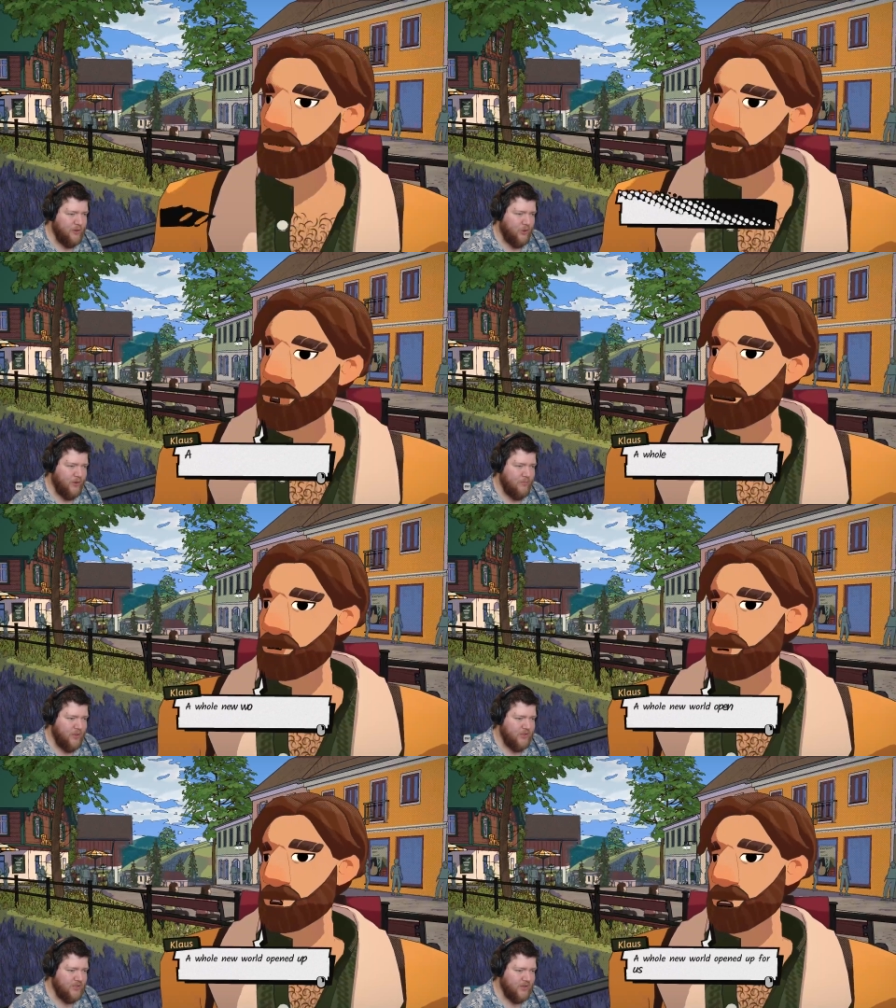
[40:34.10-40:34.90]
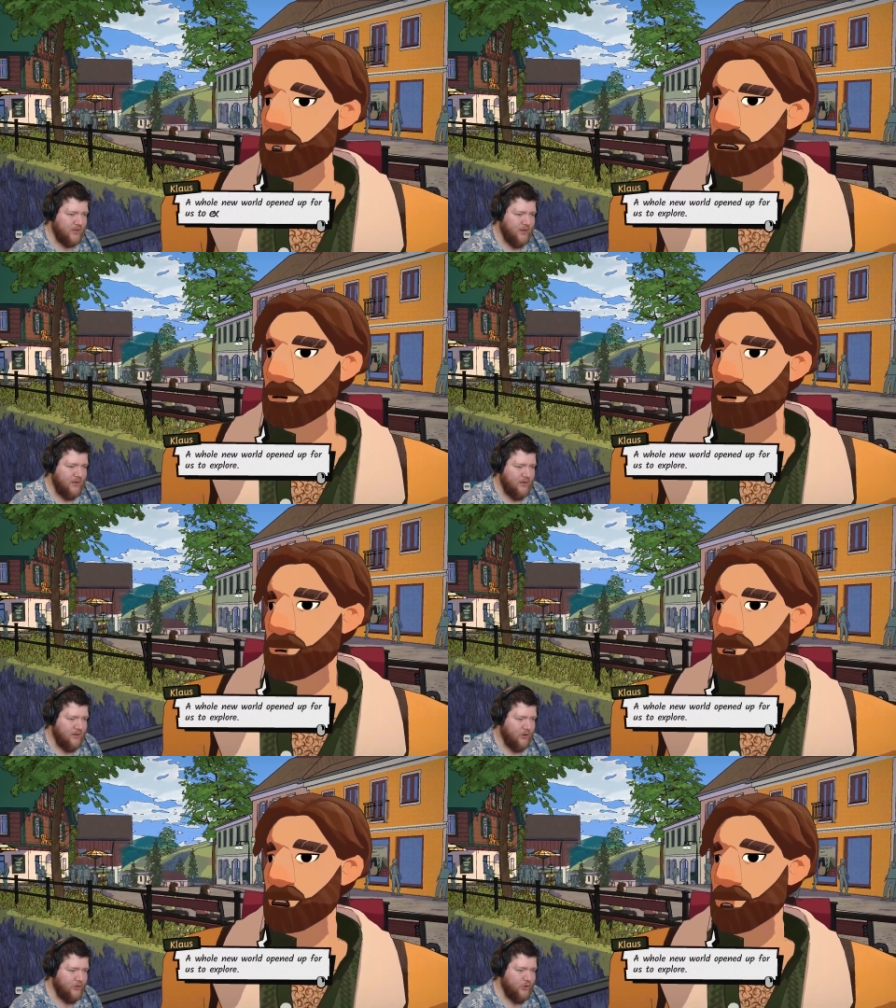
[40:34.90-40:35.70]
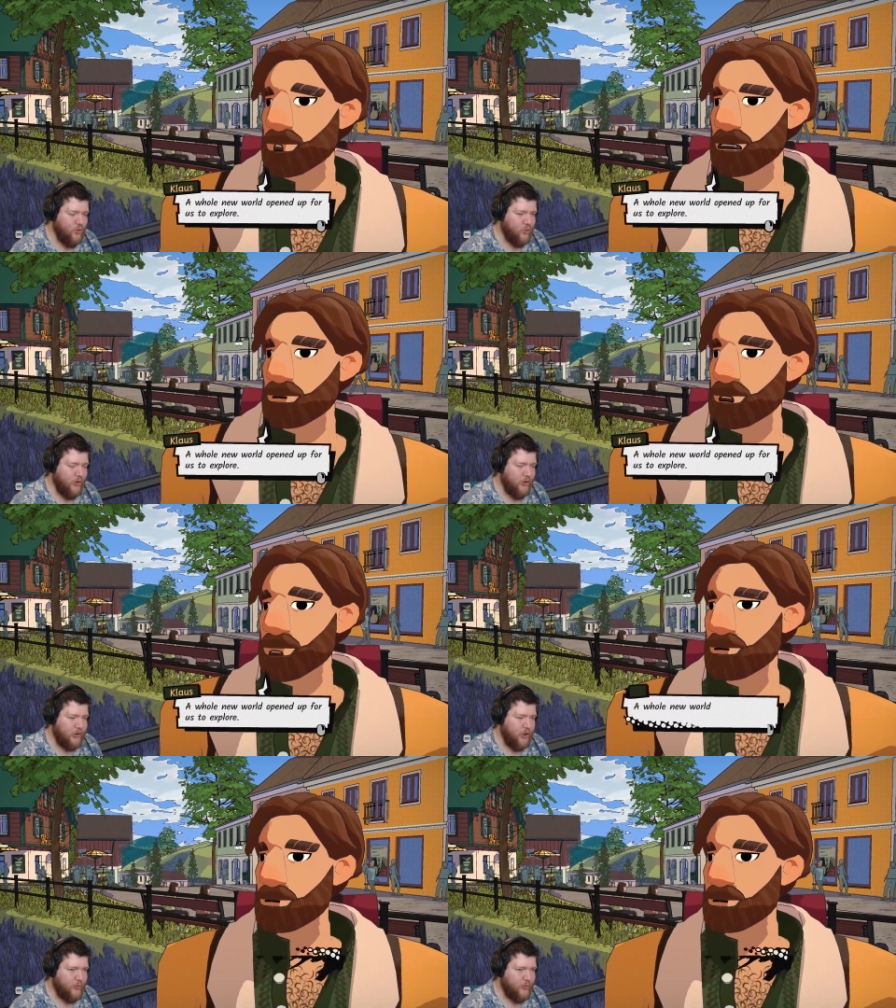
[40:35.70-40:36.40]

we call a monster. A whole new world